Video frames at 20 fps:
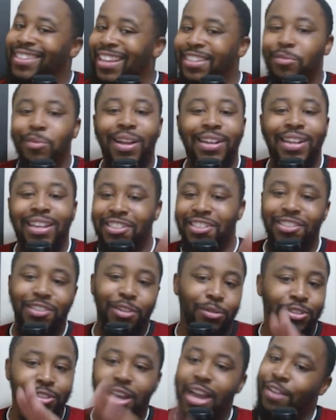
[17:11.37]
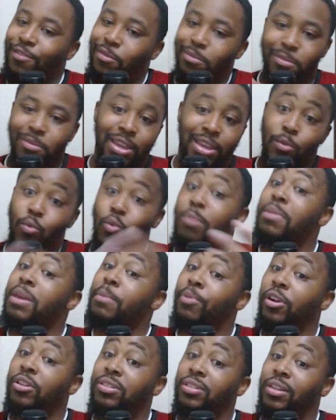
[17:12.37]
That's why that shit don't drive with me. With me
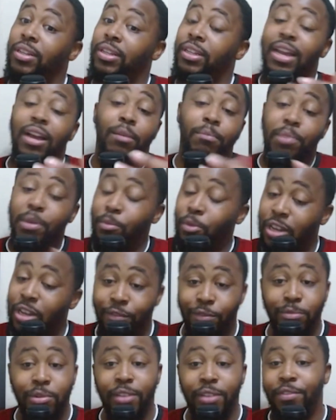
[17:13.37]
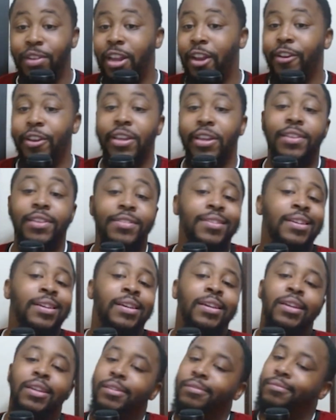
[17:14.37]
personally. Now, people come from different areas.
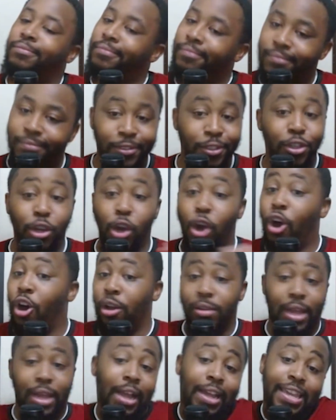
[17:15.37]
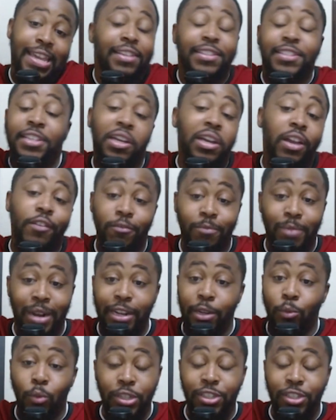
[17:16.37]
Y'all, I can't tell everybody
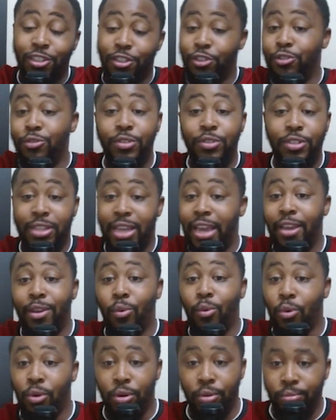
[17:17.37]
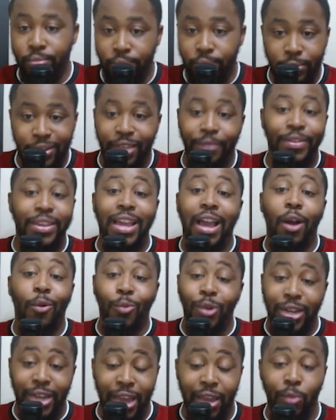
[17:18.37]
what to do, say, or divvy out
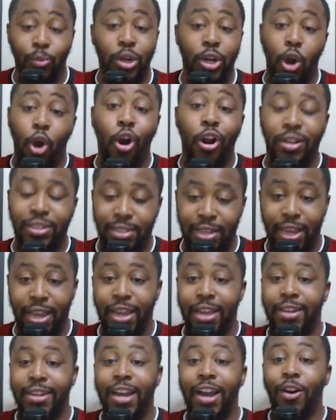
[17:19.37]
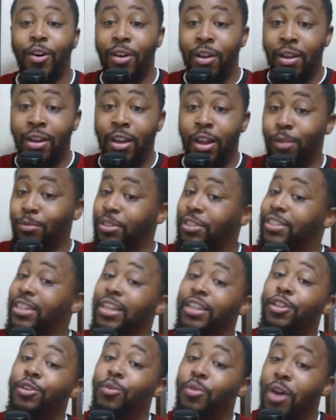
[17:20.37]
what cards to hand out. I'm just
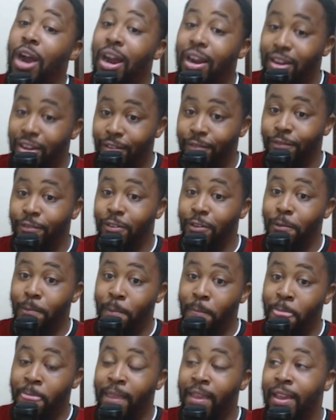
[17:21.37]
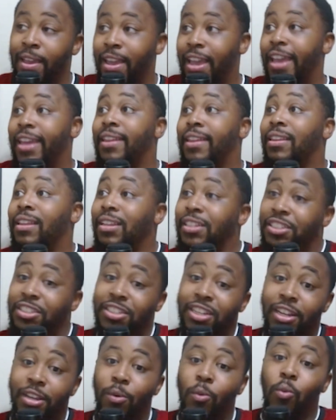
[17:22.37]
telling you where I come from. And this
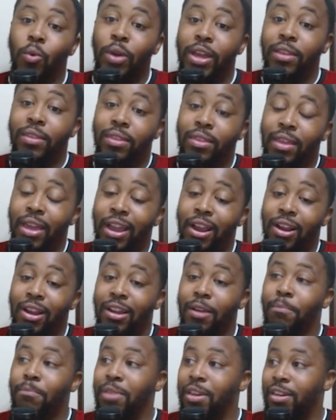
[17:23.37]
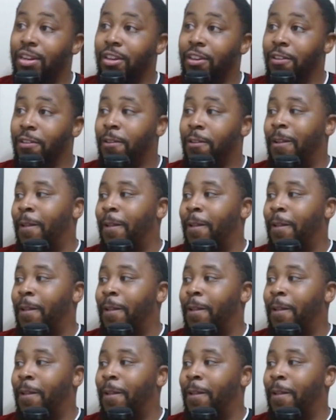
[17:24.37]
shit with Erica Mena